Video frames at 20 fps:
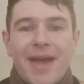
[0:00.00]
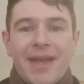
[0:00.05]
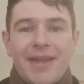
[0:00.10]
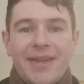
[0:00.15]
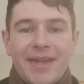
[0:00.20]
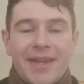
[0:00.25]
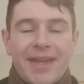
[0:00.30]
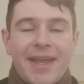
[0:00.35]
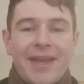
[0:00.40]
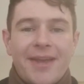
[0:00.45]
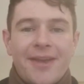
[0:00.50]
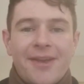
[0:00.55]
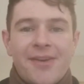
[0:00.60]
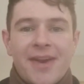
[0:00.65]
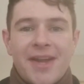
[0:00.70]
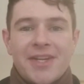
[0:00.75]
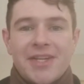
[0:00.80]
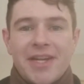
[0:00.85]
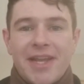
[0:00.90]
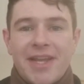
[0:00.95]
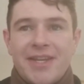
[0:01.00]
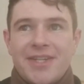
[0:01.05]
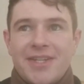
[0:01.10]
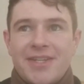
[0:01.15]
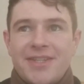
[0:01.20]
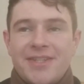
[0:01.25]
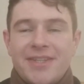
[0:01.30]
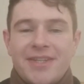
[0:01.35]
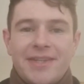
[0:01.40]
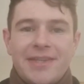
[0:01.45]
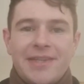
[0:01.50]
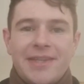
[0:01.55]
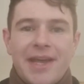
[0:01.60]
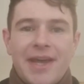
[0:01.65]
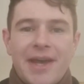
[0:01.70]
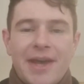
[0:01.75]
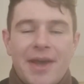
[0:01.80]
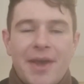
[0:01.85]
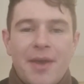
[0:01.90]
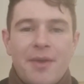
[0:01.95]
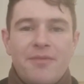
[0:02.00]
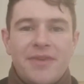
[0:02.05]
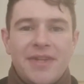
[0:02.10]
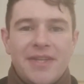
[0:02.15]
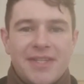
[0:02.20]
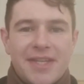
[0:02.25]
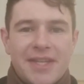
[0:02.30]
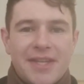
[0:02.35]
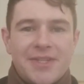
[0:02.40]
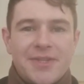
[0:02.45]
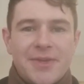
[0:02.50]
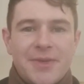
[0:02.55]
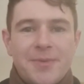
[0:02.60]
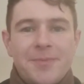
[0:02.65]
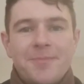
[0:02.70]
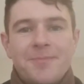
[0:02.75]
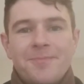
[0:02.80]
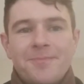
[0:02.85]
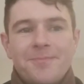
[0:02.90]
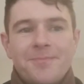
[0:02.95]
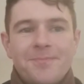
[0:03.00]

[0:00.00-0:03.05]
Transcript: And again, congratulations, and hopefully see you soon.